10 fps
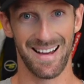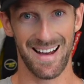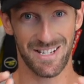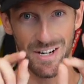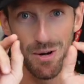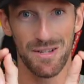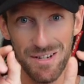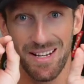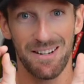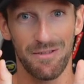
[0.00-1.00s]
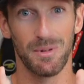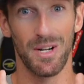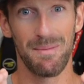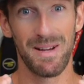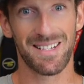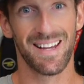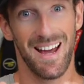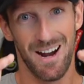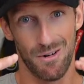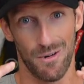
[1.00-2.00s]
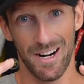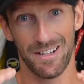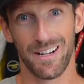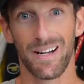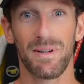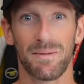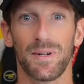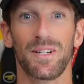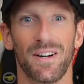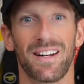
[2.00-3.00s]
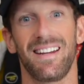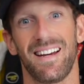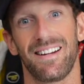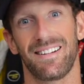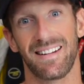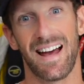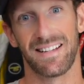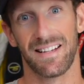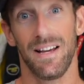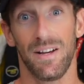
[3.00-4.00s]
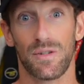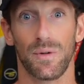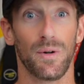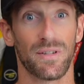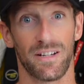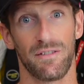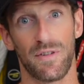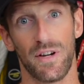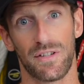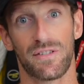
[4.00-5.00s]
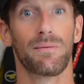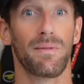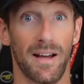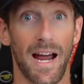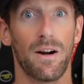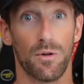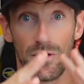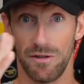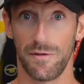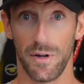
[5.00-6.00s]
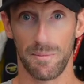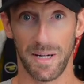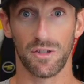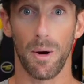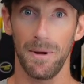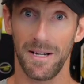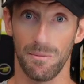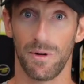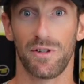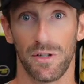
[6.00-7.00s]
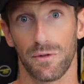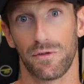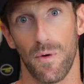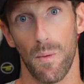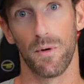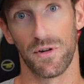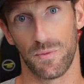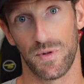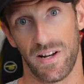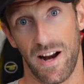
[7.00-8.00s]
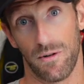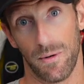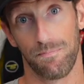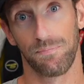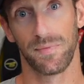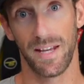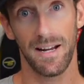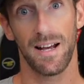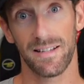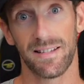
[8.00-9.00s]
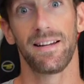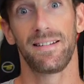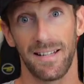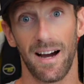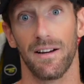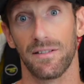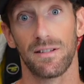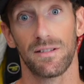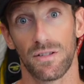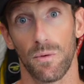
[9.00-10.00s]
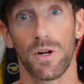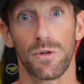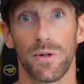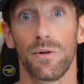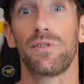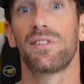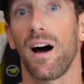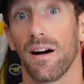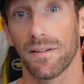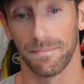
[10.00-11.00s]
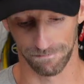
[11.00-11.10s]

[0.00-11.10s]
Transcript: as close as you get from the limit, right on the limit, but not any higher than that. So those are the first, aero is the first big topic, and we've got those 4 points with an aero. Then I say tires. So what do we do with tires?